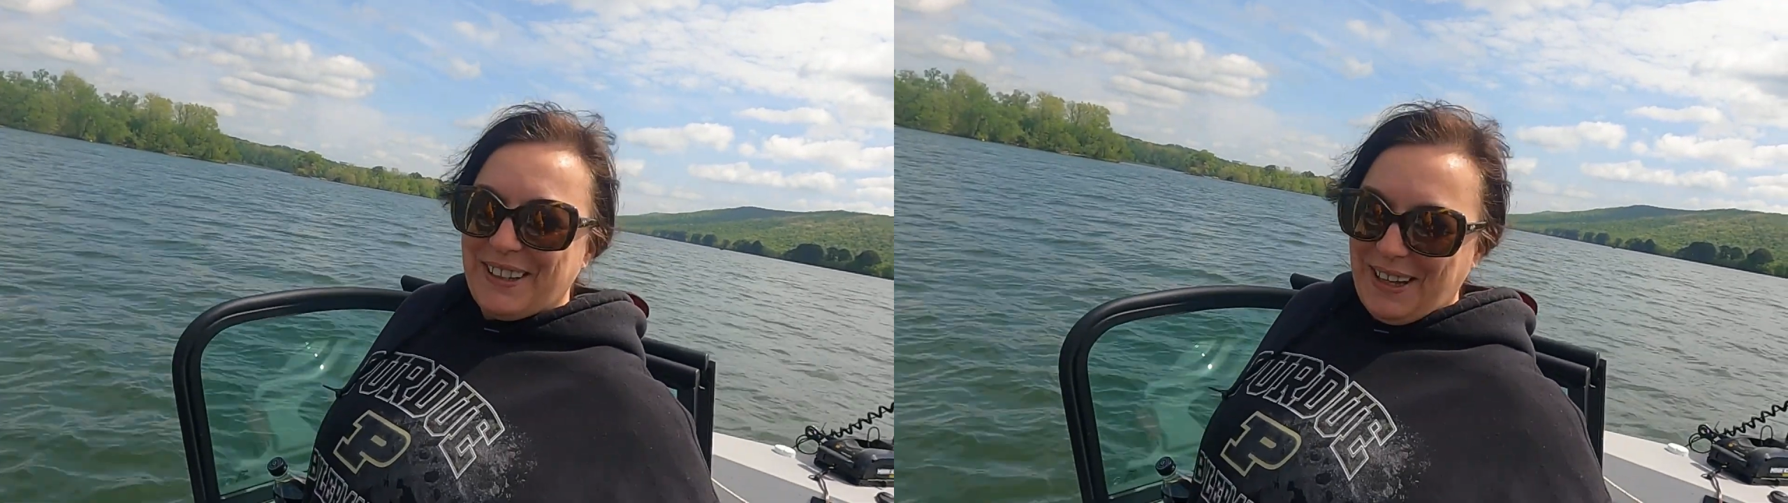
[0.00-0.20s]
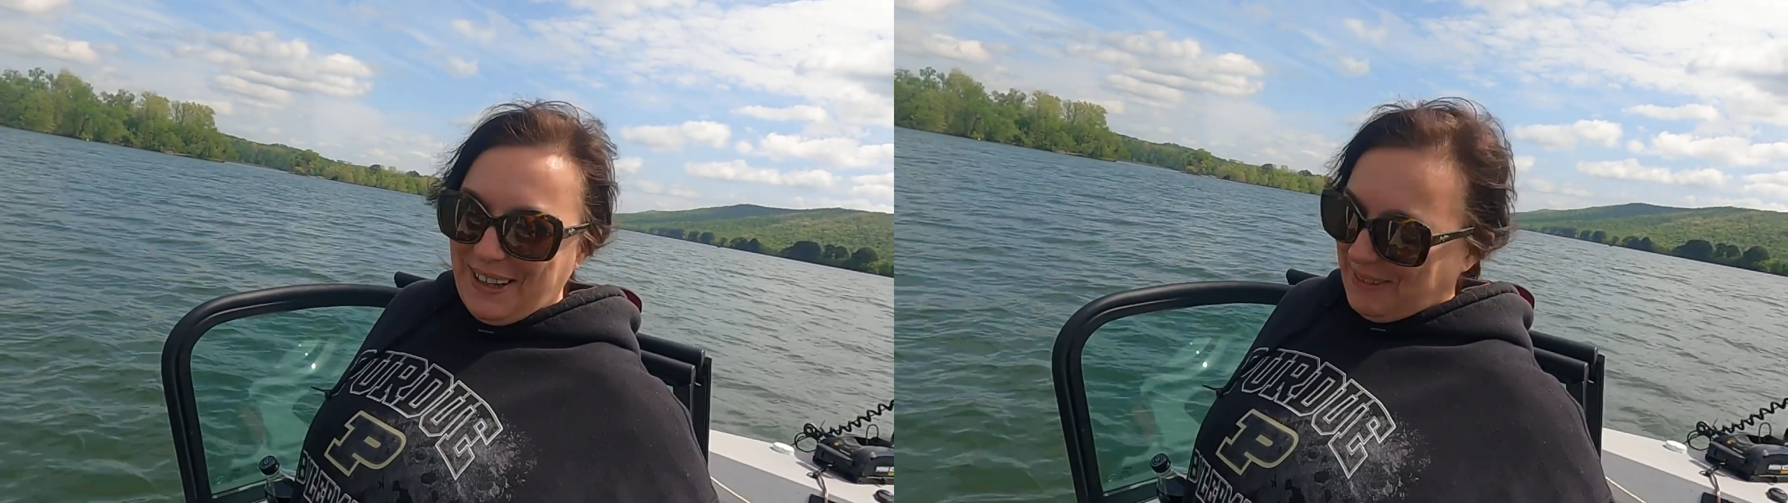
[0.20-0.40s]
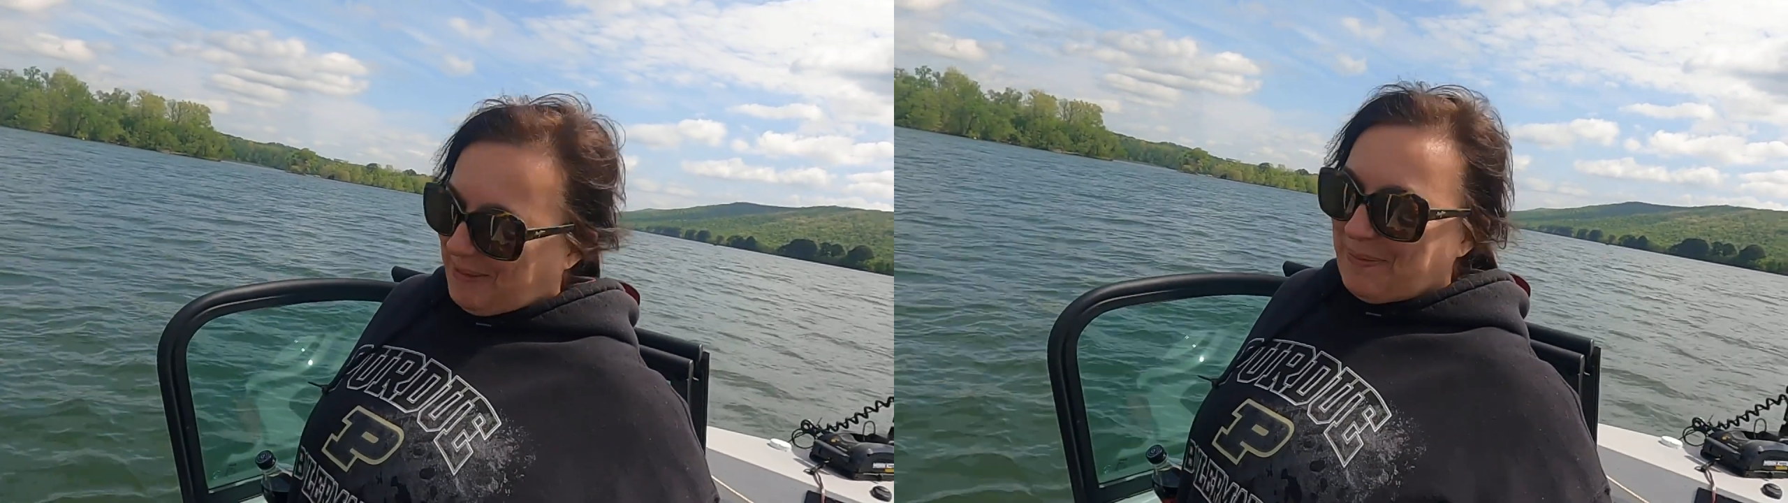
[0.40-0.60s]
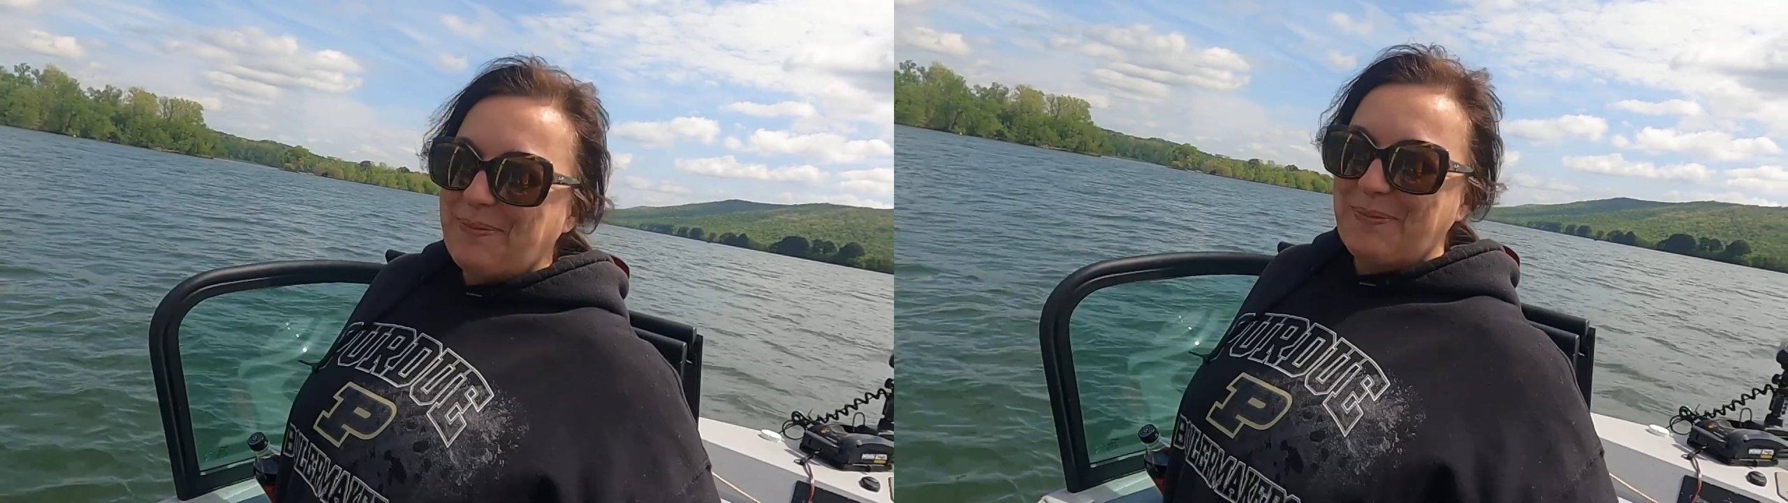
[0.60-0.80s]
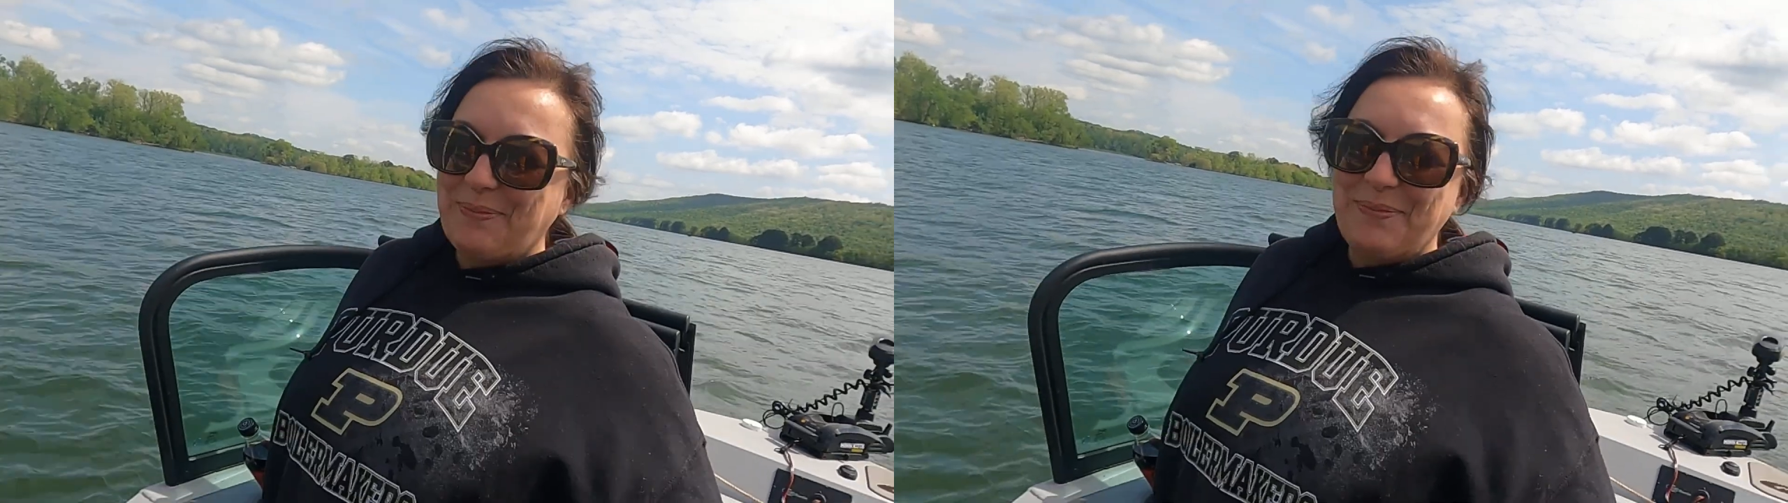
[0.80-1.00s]
She got
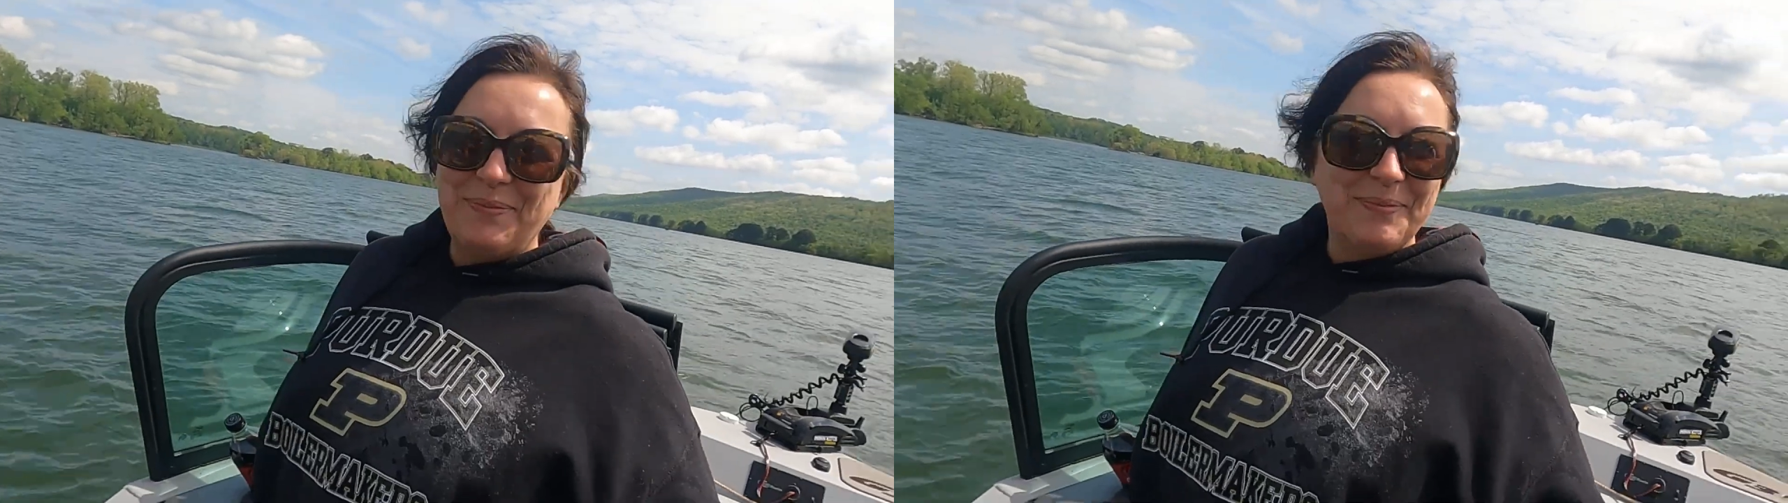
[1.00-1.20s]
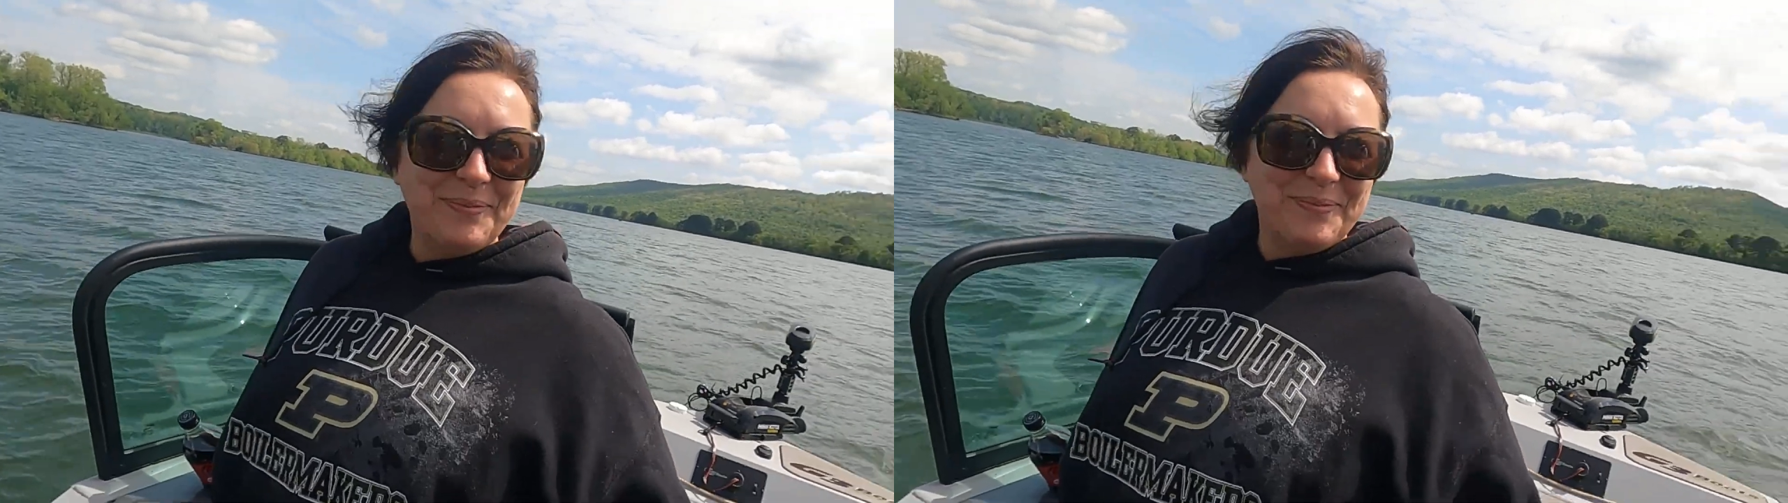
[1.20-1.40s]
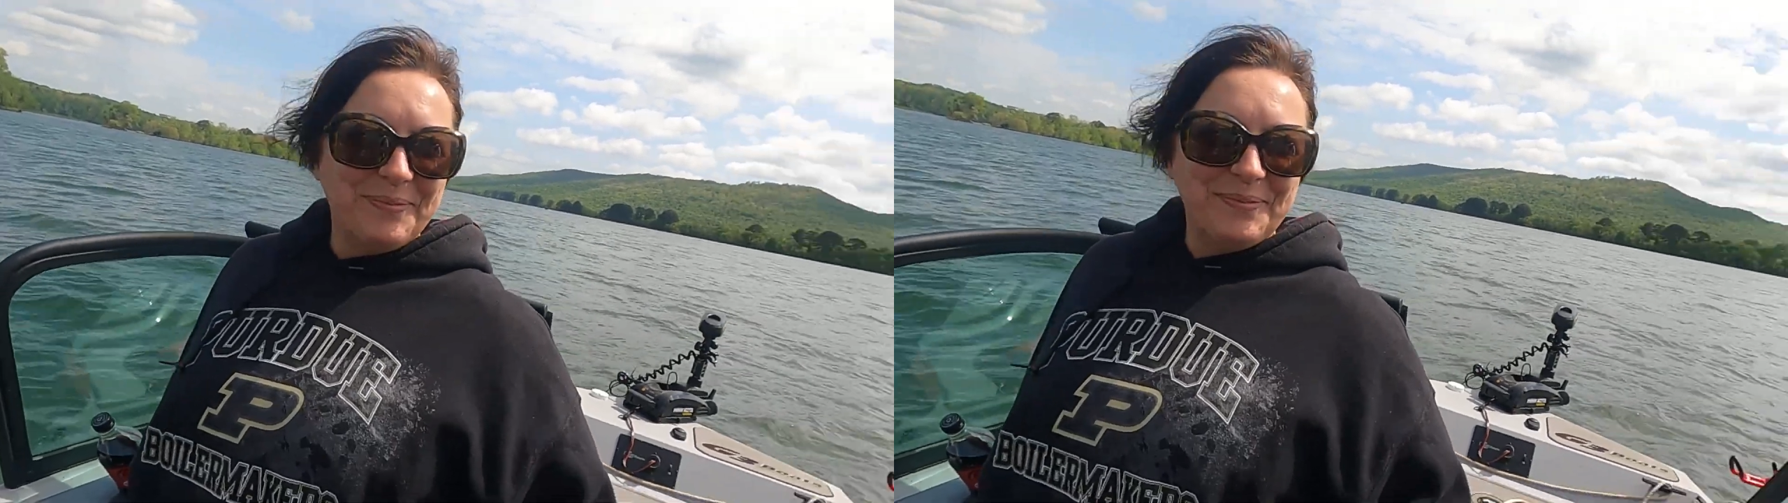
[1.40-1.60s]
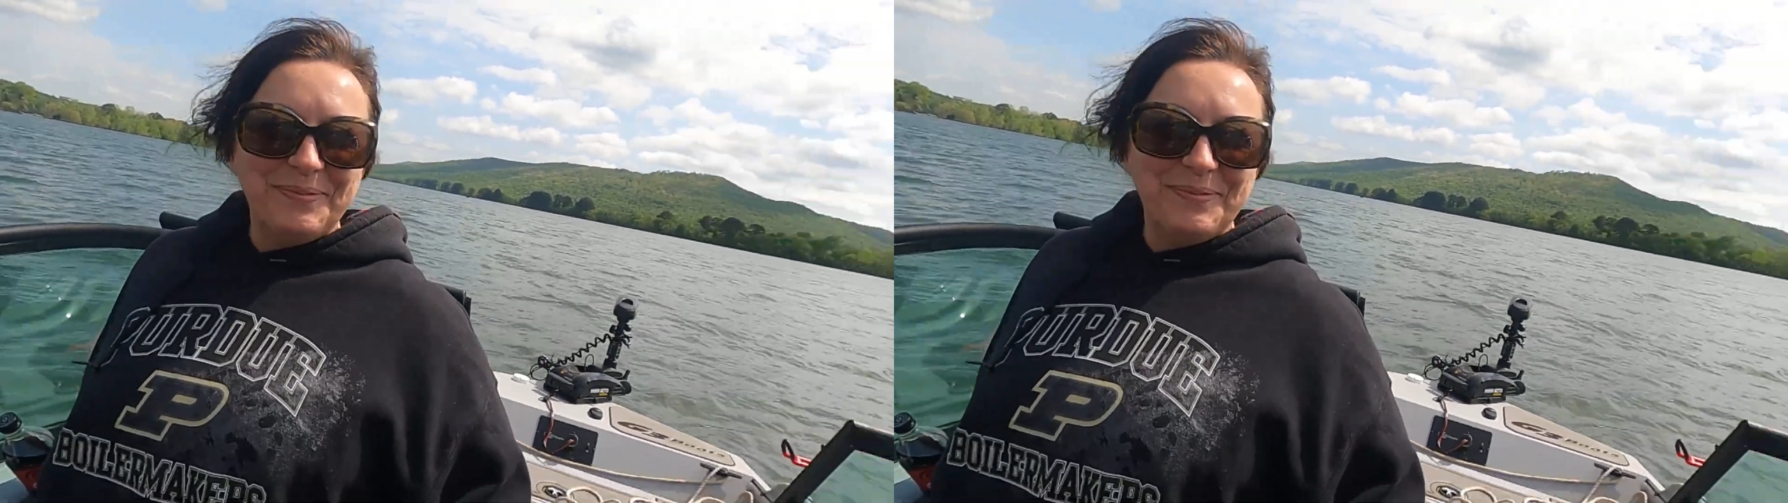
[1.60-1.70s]
one about 50.